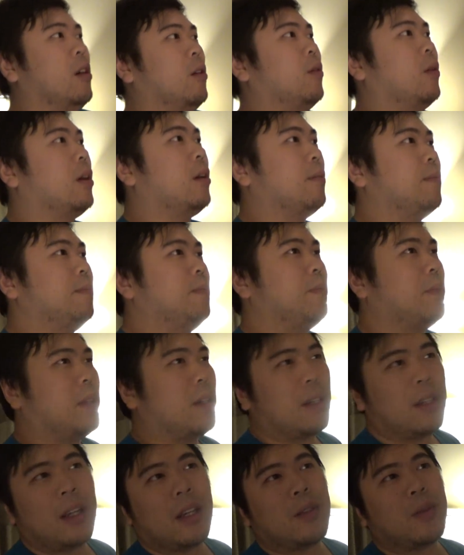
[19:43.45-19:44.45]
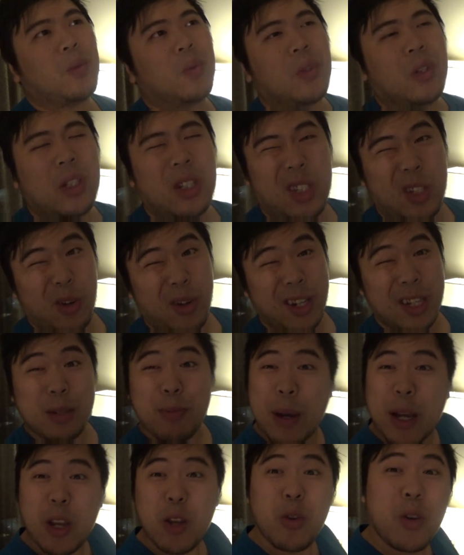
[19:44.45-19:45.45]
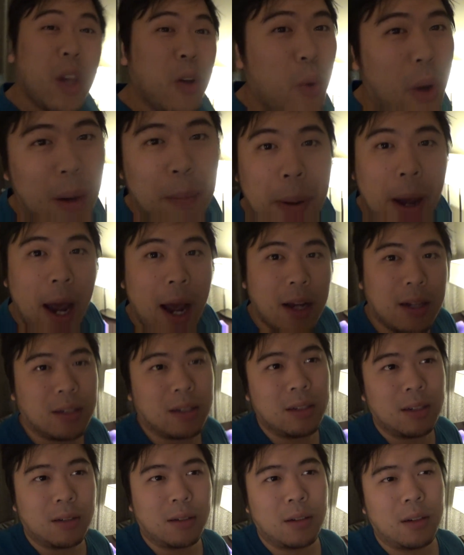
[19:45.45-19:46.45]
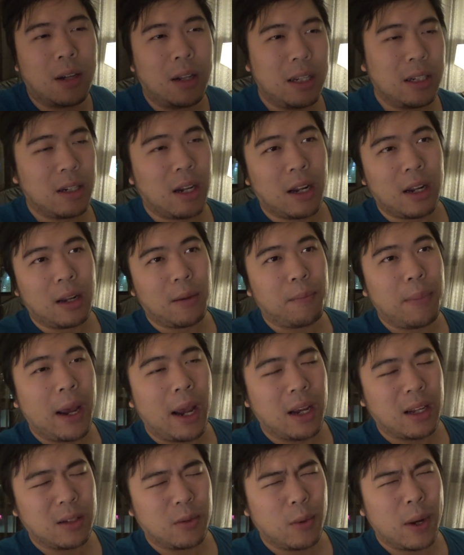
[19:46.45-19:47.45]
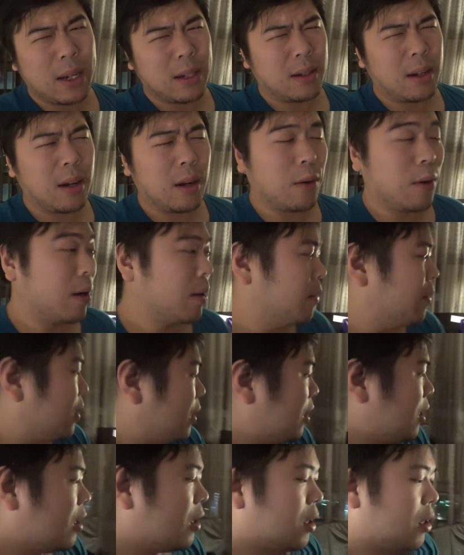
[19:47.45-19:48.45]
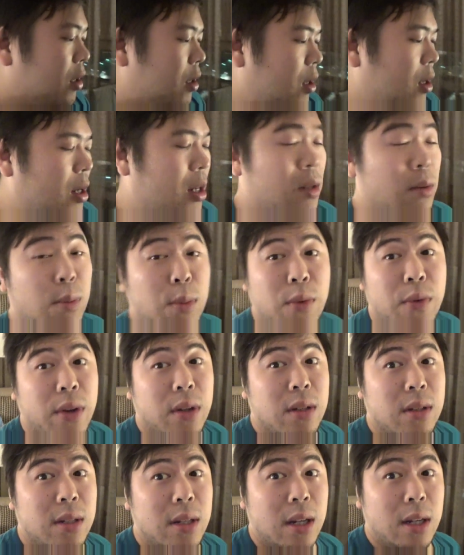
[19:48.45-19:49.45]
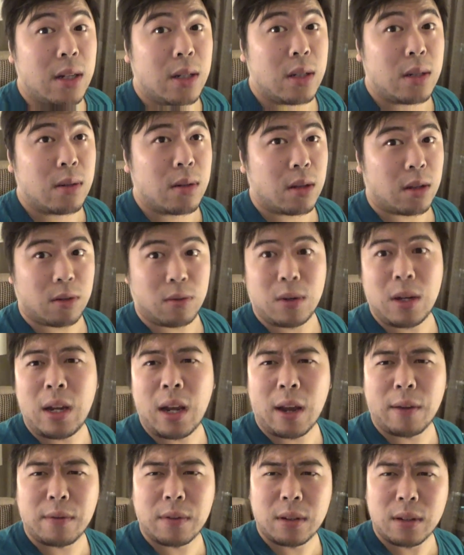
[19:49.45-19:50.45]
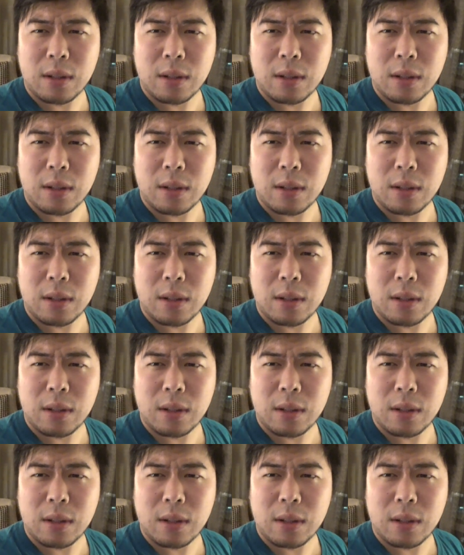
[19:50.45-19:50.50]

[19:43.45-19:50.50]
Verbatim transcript: Well, guess don't expect Yu-Gi-Oh! At PAX. At least not at PAX West, anyway. I guess we'll move on to day three after